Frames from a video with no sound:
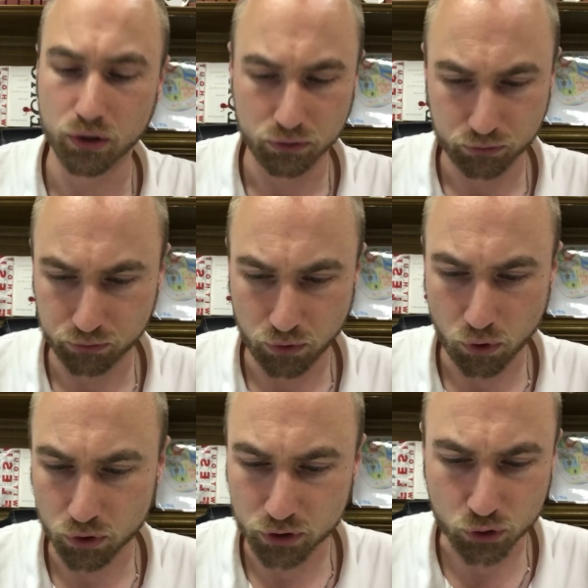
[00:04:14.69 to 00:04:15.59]

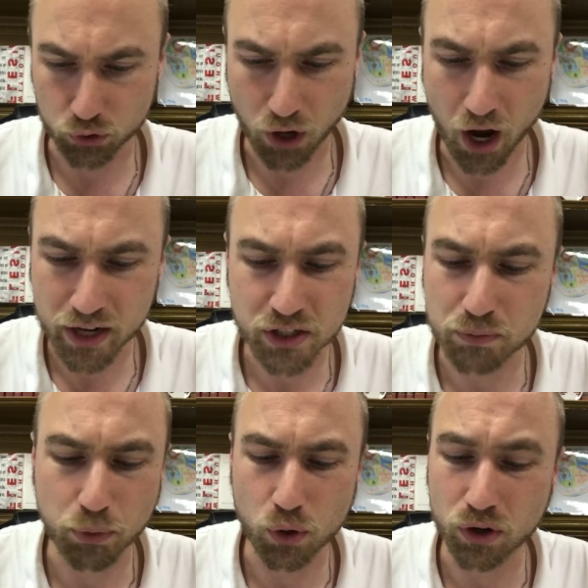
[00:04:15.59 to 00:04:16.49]
For
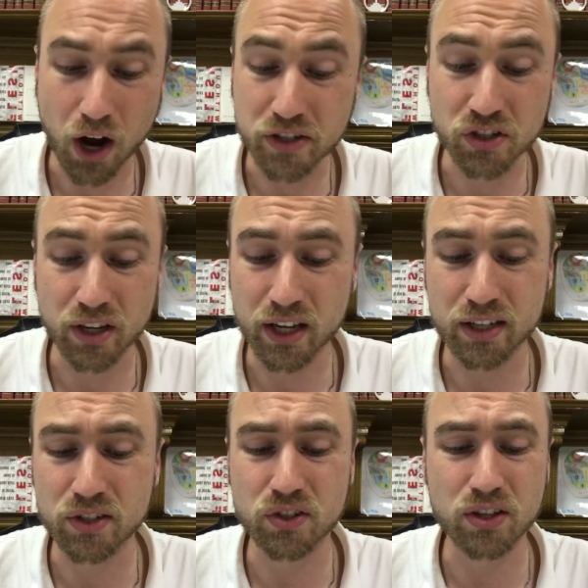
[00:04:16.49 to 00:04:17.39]
Christ bore our
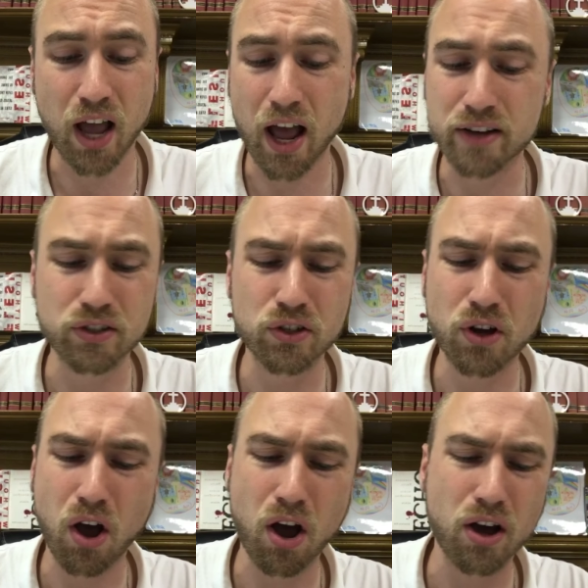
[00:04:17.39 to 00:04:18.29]
sins and
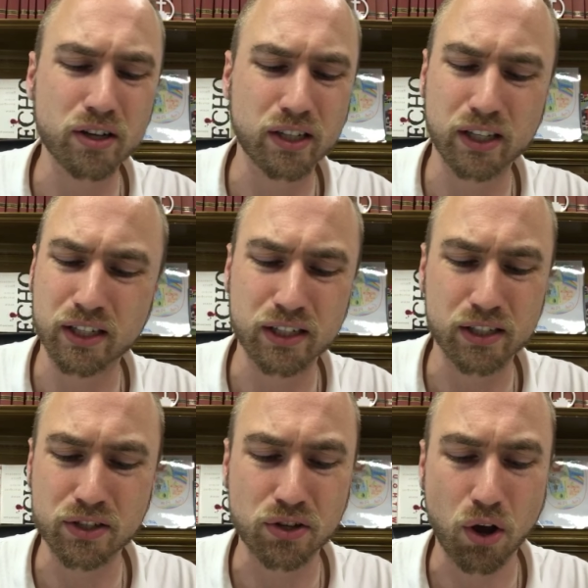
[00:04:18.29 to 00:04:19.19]
not
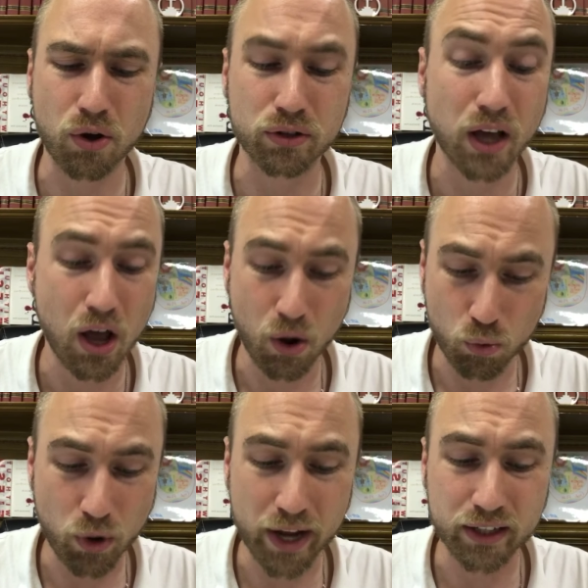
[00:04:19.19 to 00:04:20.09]
his own
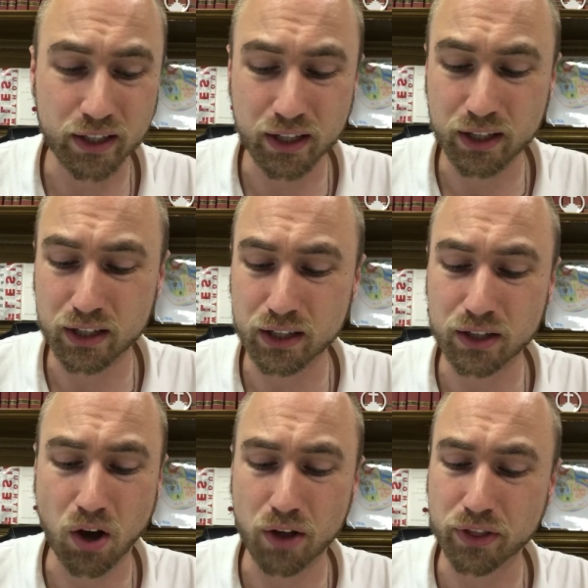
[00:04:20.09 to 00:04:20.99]
when
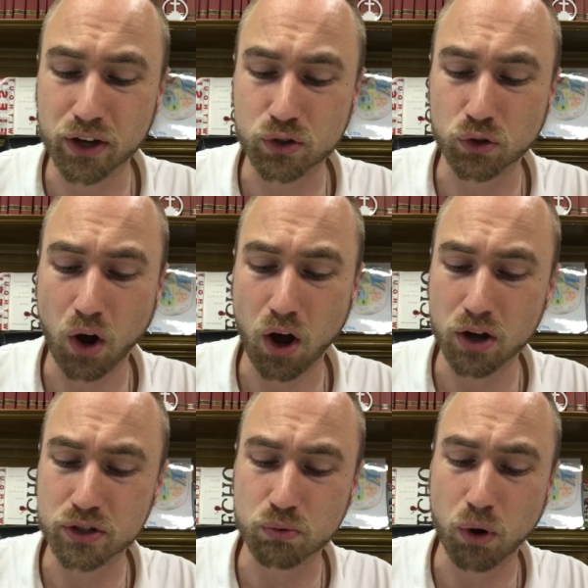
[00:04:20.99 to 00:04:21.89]
he on the
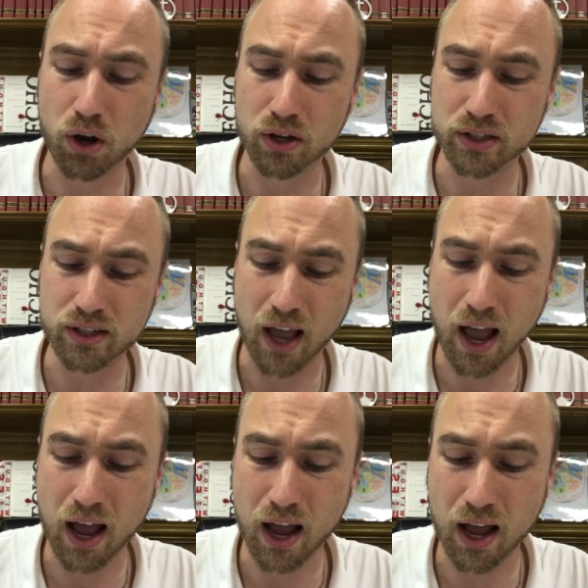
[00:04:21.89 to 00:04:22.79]
cross was
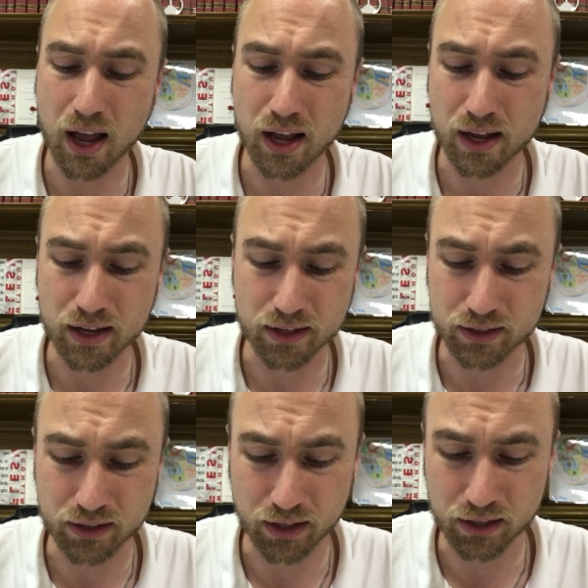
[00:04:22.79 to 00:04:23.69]

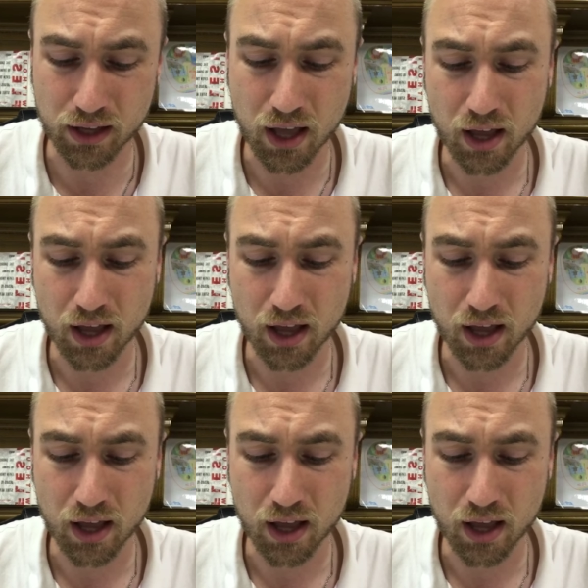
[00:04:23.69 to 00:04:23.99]
hanging.